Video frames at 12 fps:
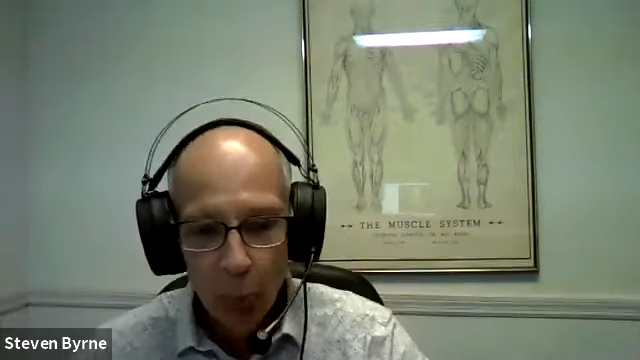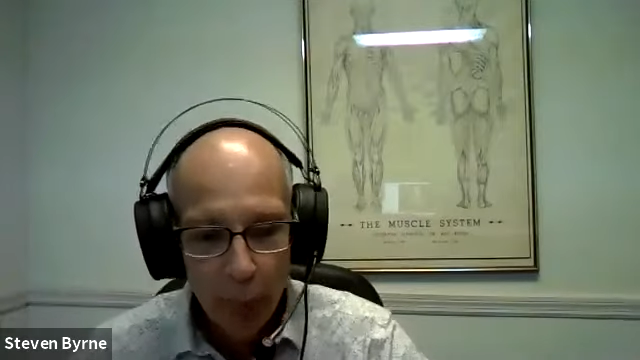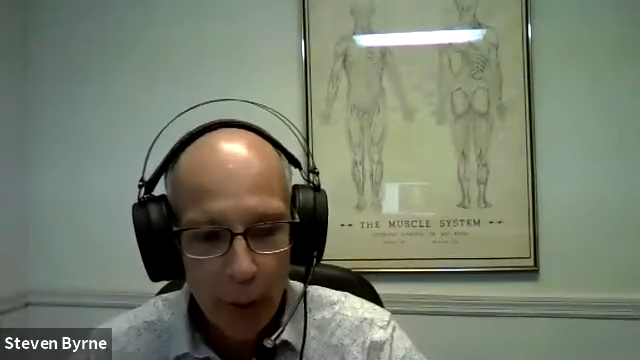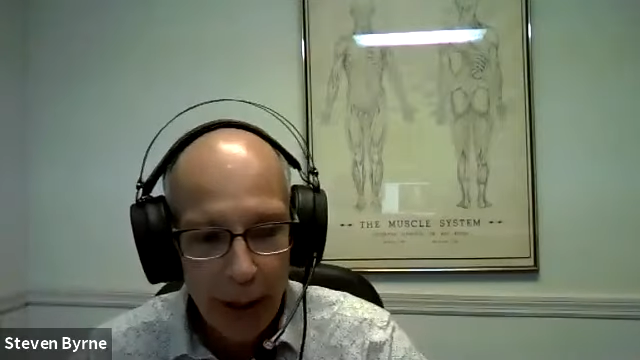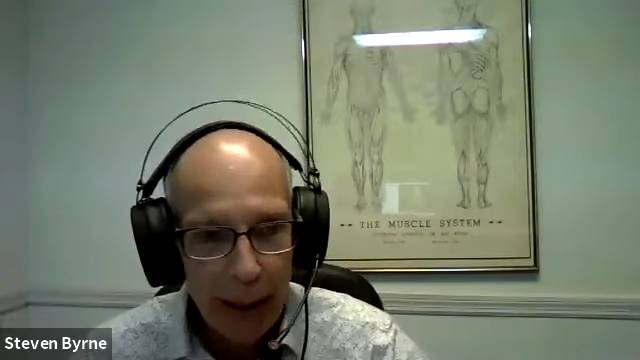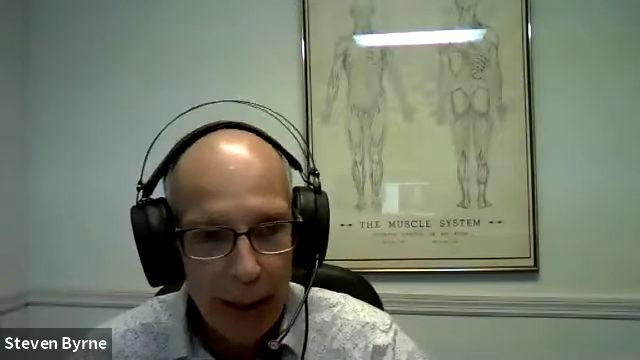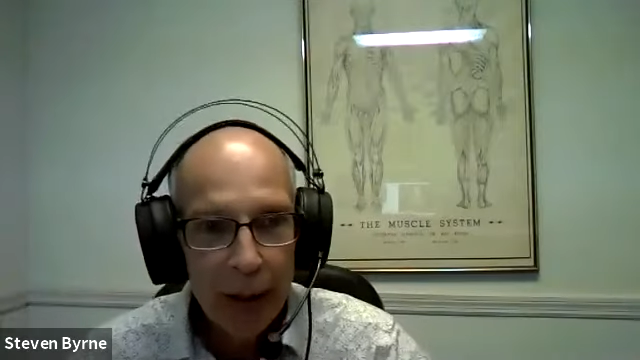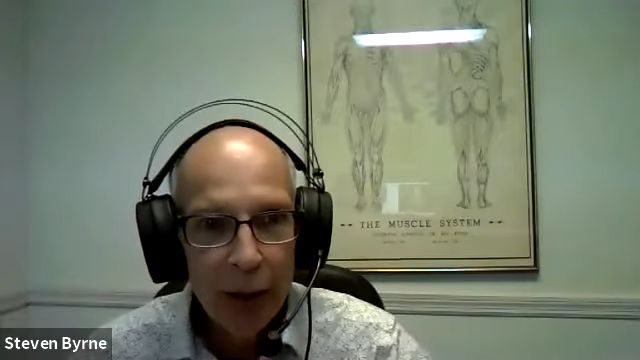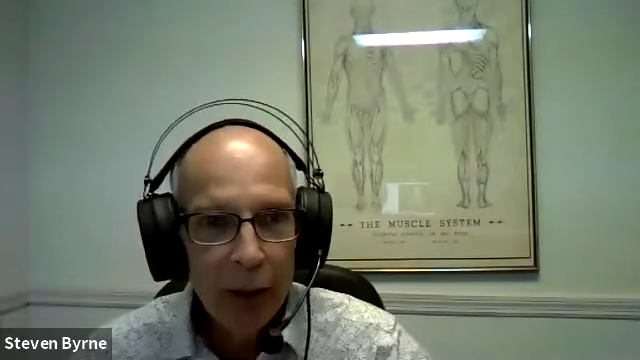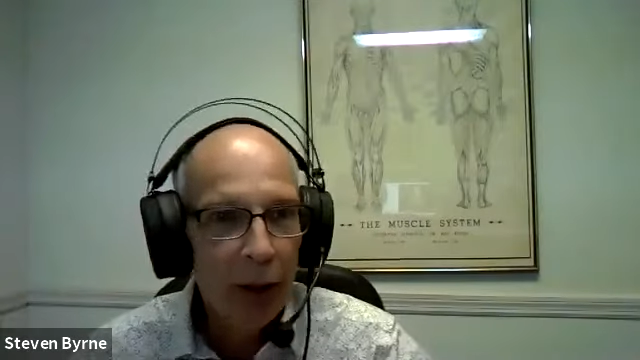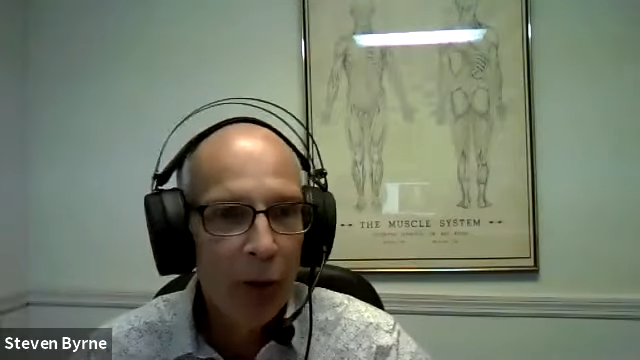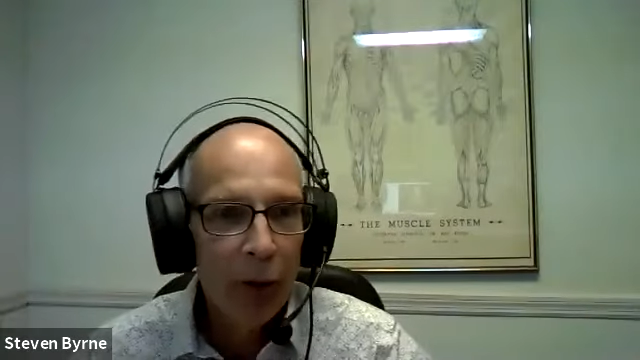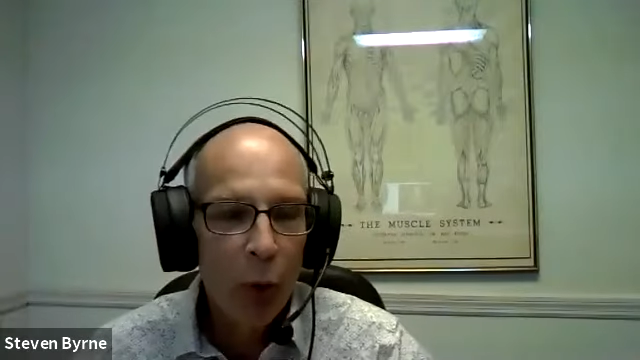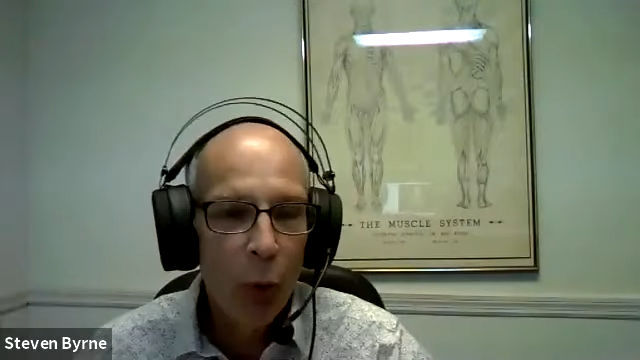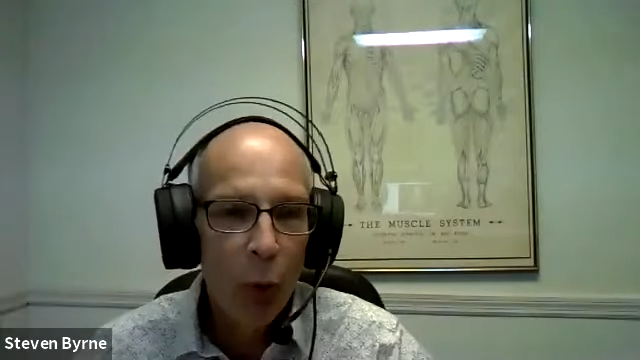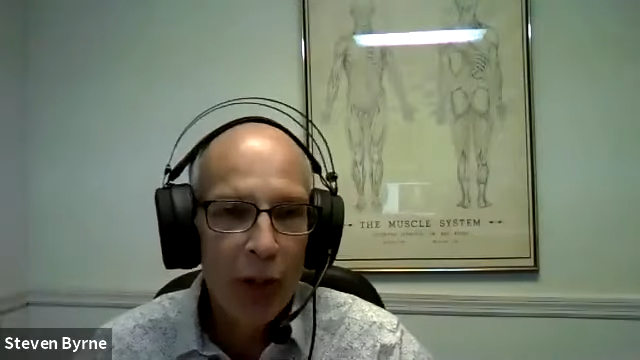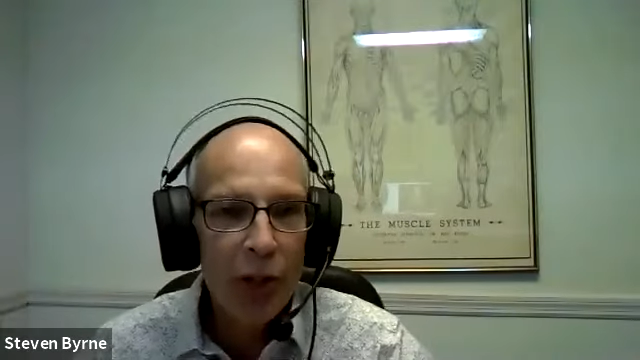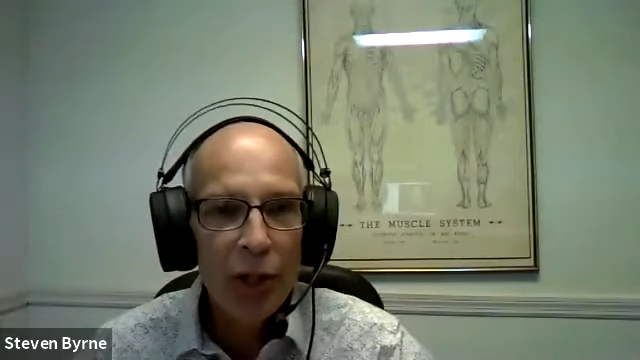put it into our
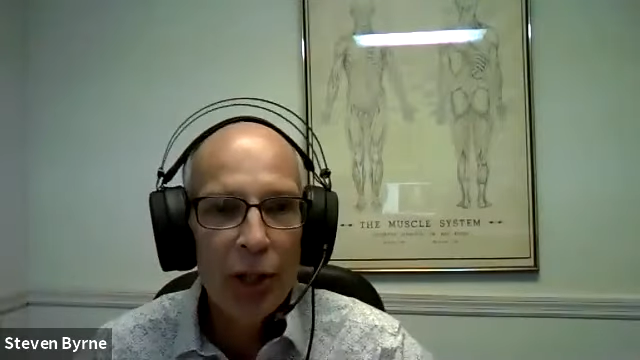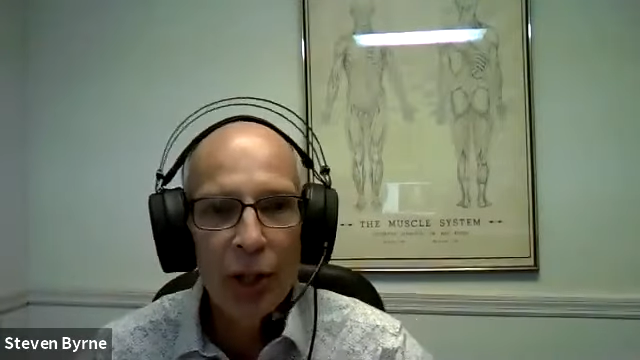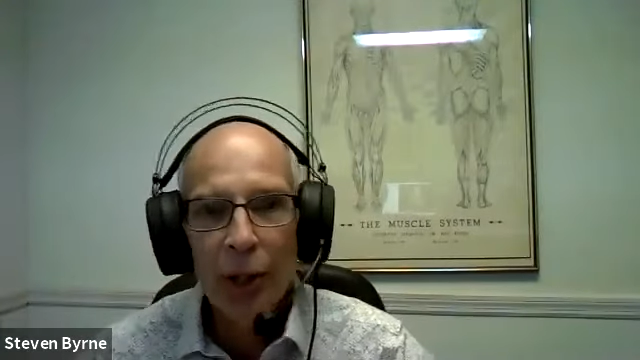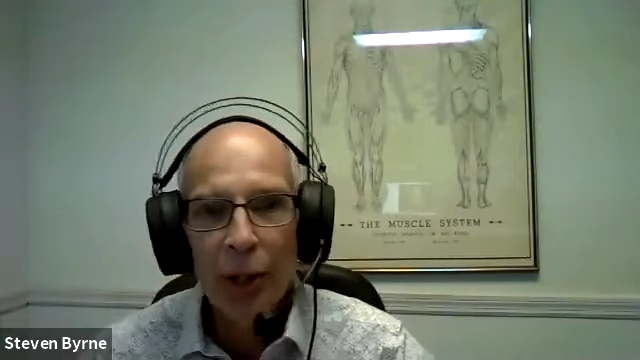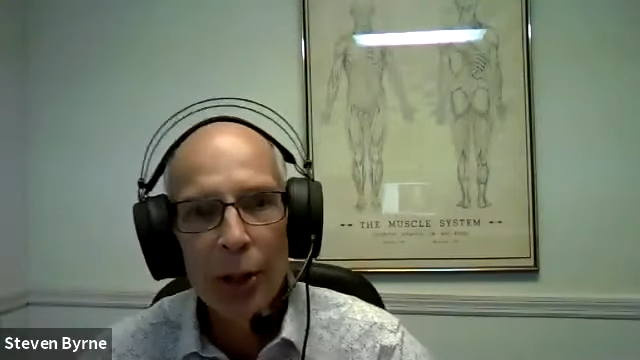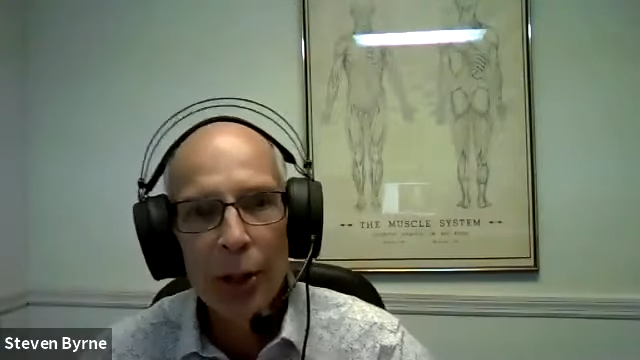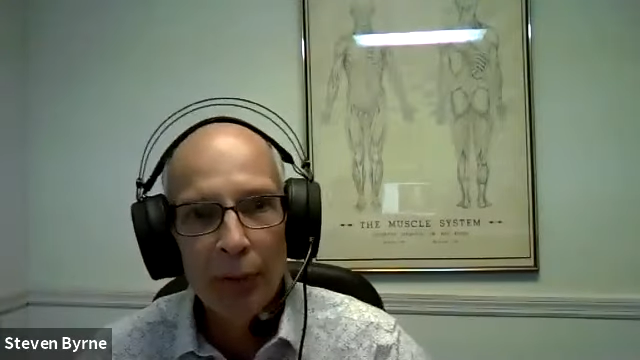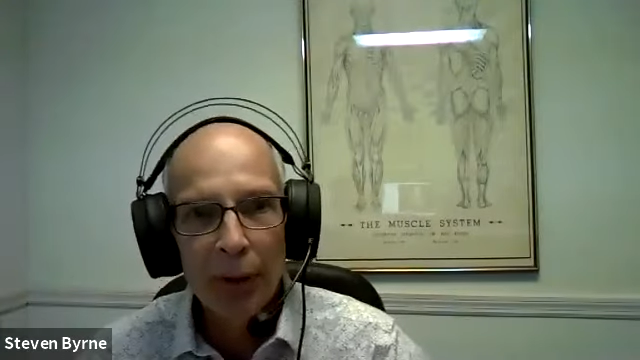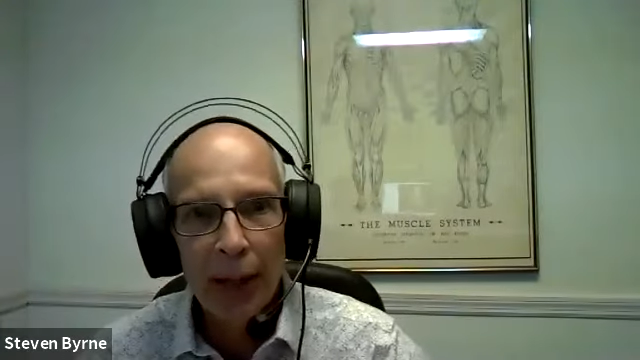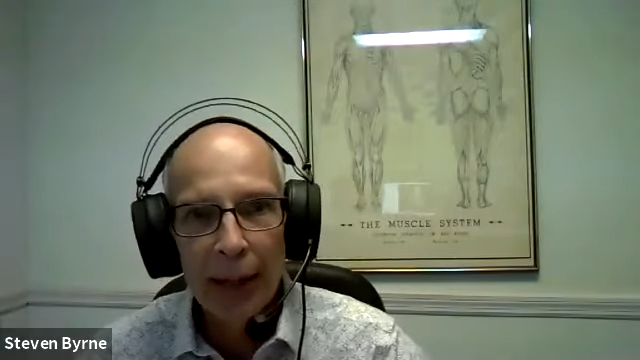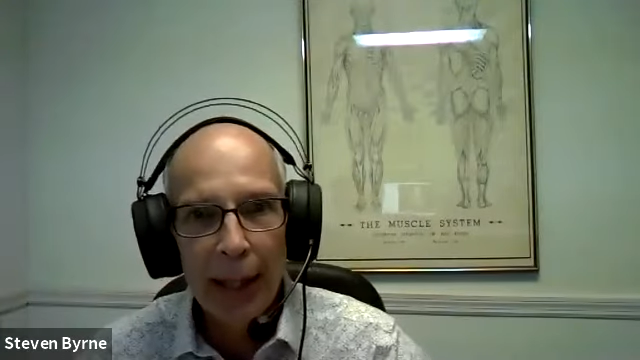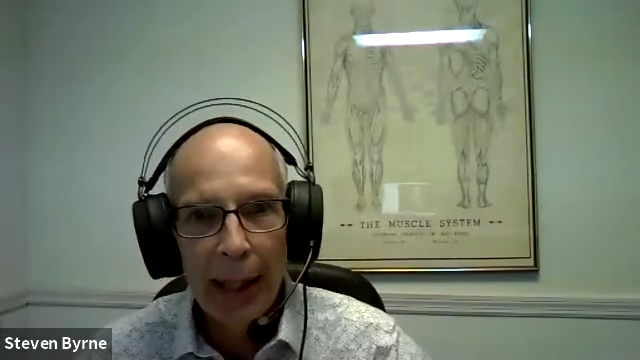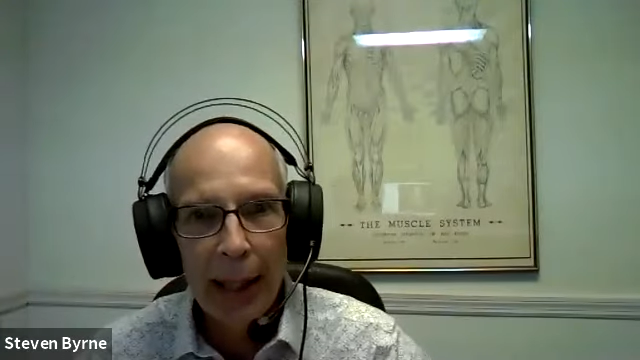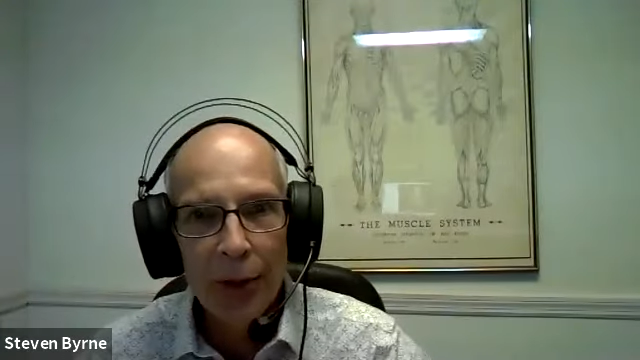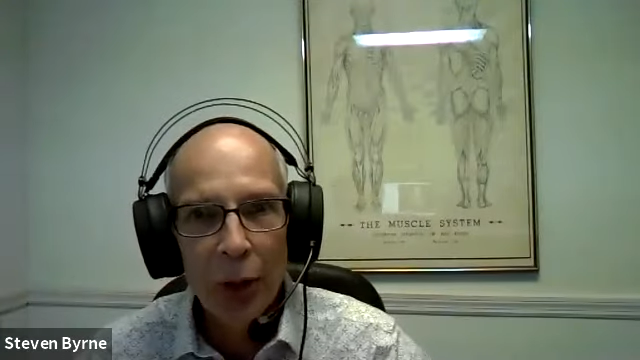courses and stuff like that.